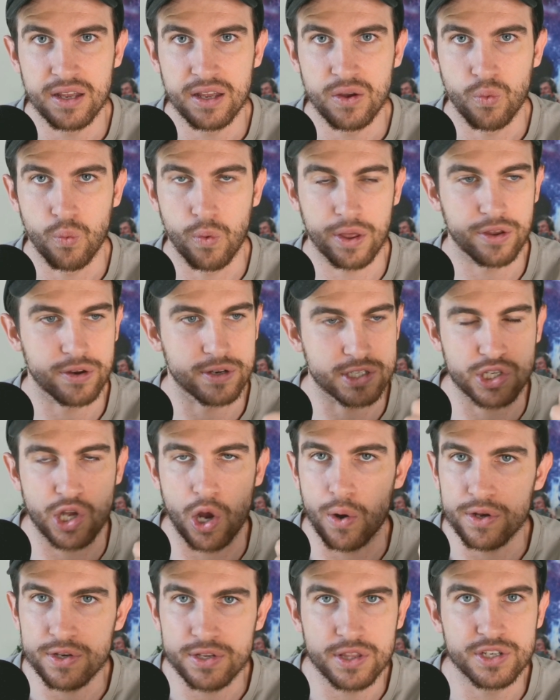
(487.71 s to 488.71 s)
Whether it's
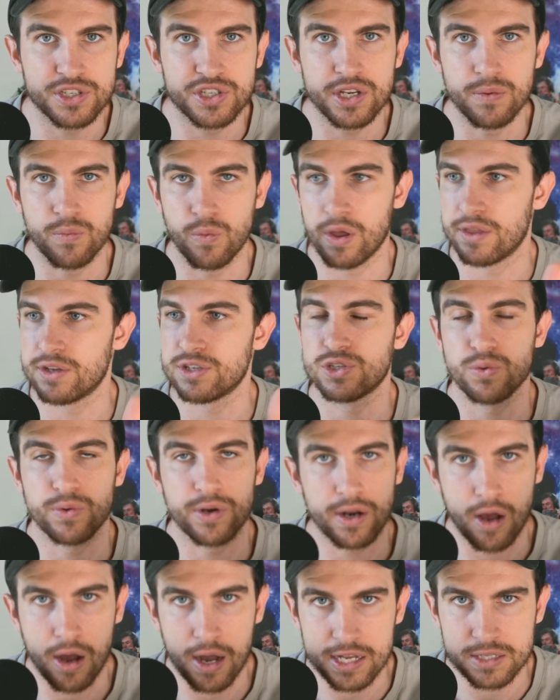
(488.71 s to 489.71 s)
going to the gym, whether it's doing an
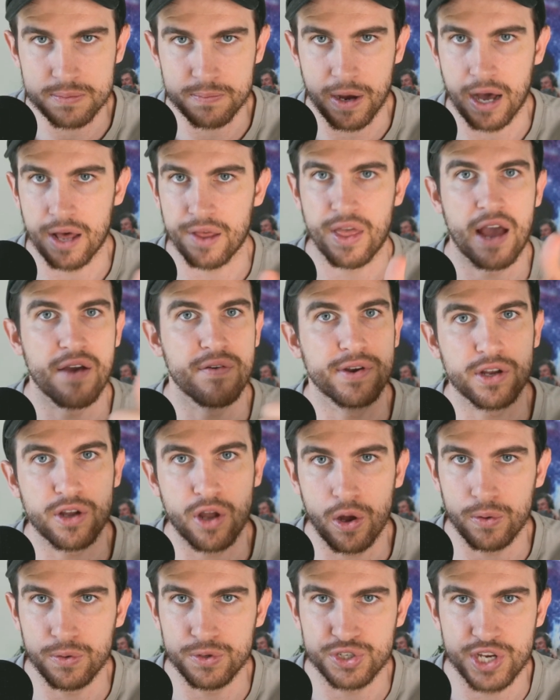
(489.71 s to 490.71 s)
ice bath, having a
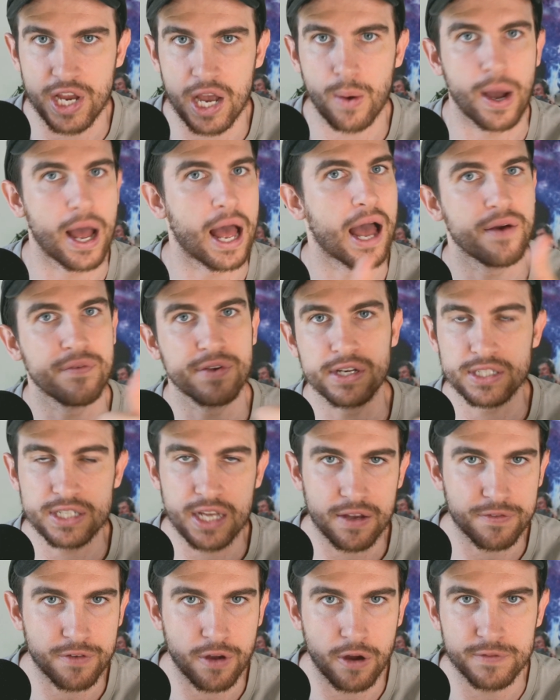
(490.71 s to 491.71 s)
cold shower, having a
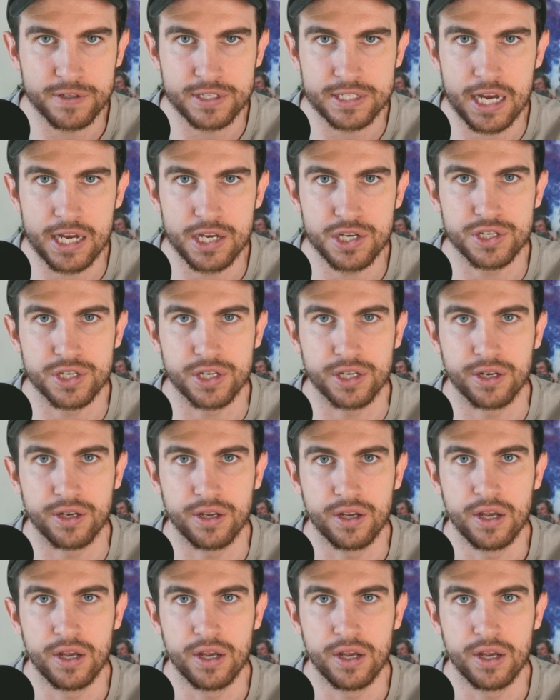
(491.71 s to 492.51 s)
tough conversation,